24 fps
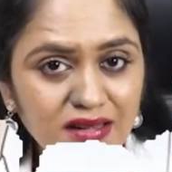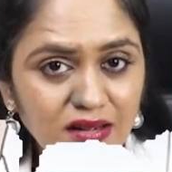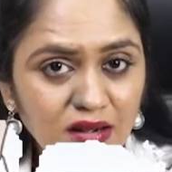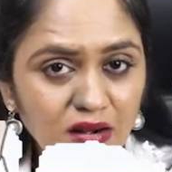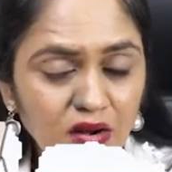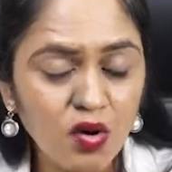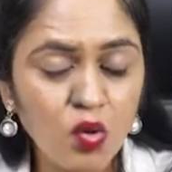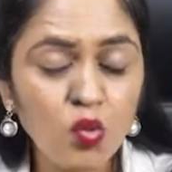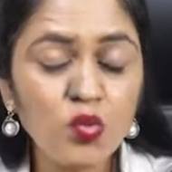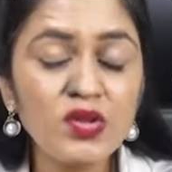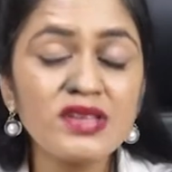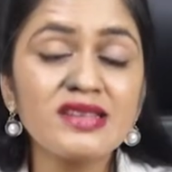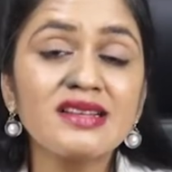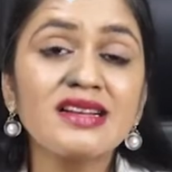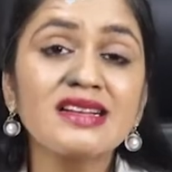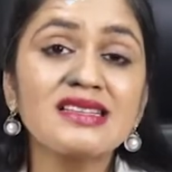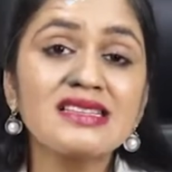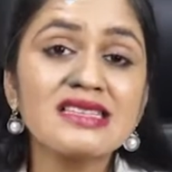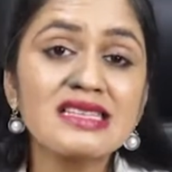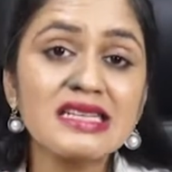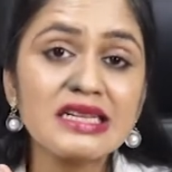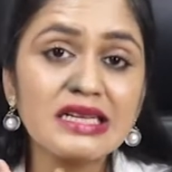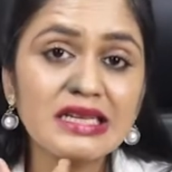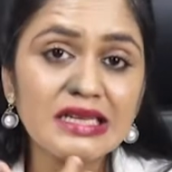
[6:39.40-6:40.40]
uh, which
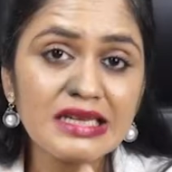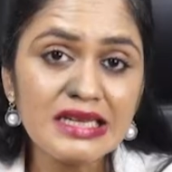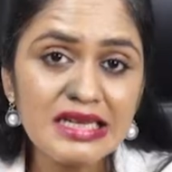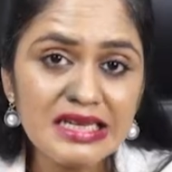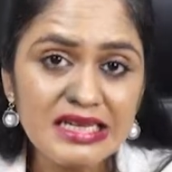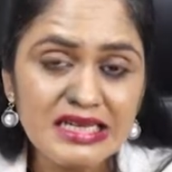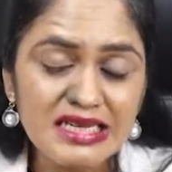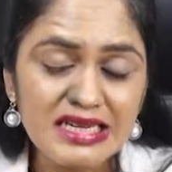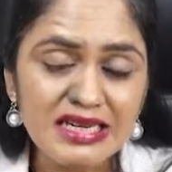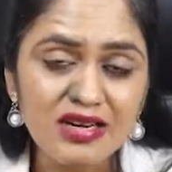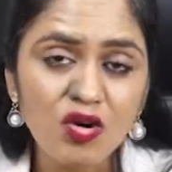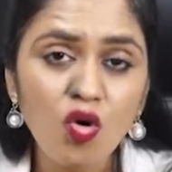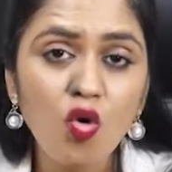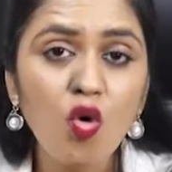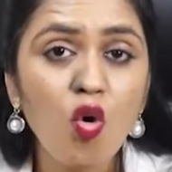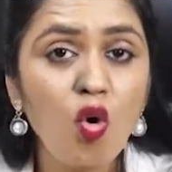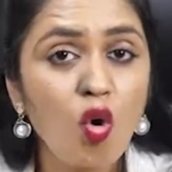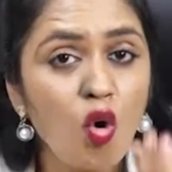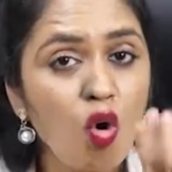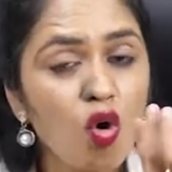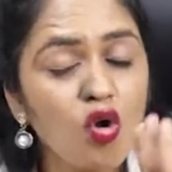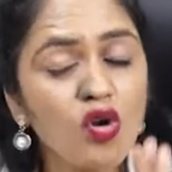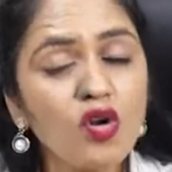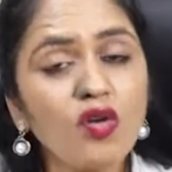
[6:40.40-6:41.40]
gets secreted,
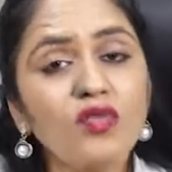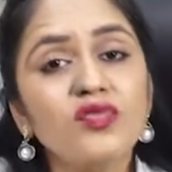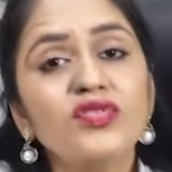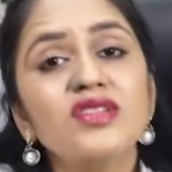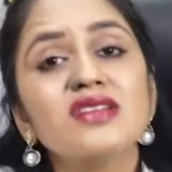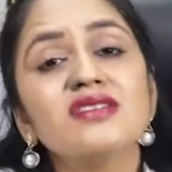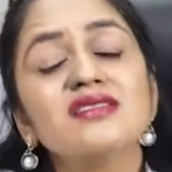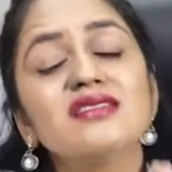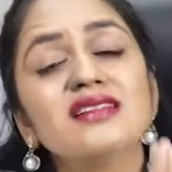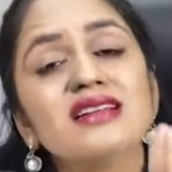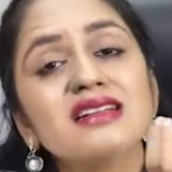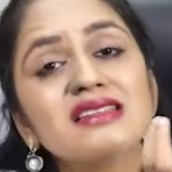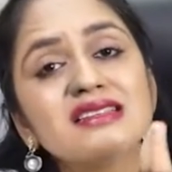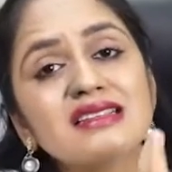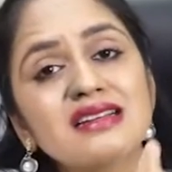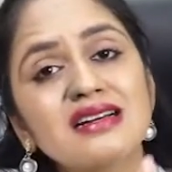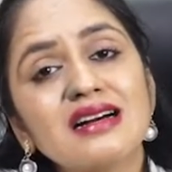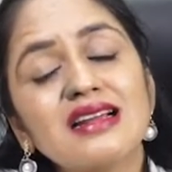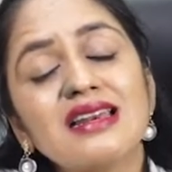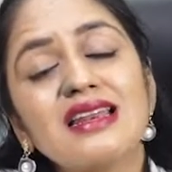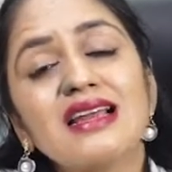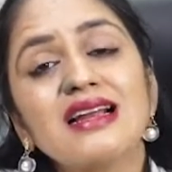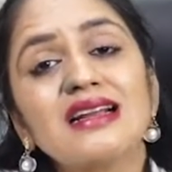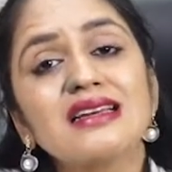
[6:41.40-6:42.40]
all of this gets
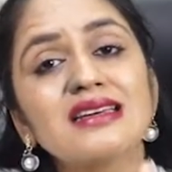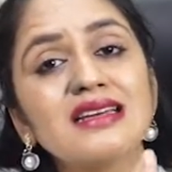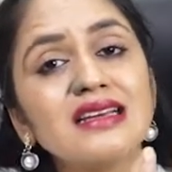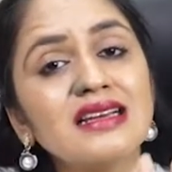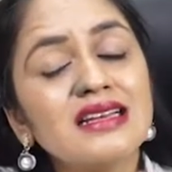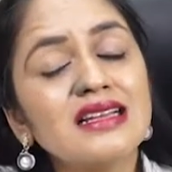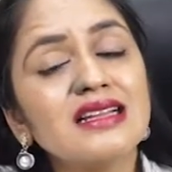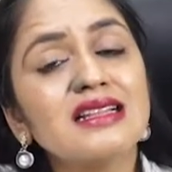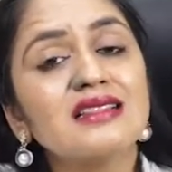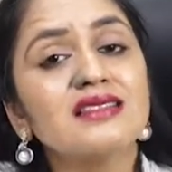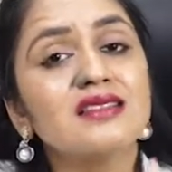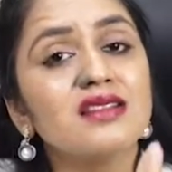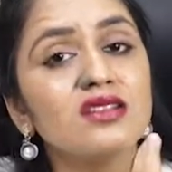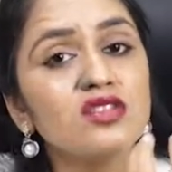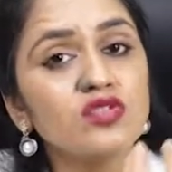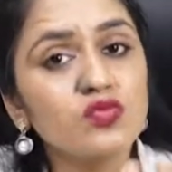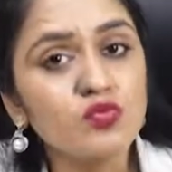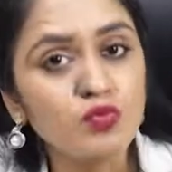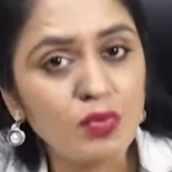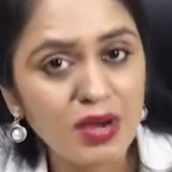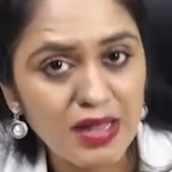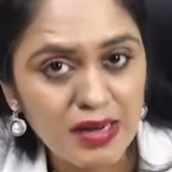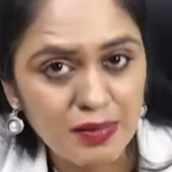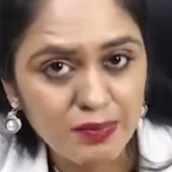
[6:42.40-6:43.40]
collected in this
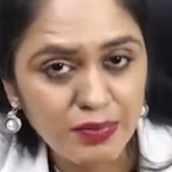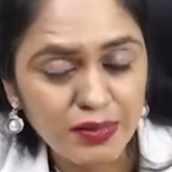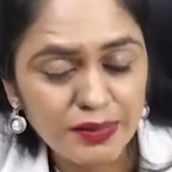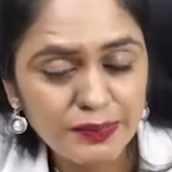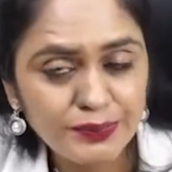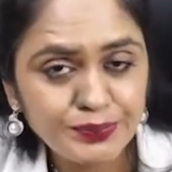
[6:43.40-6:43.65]
bulb.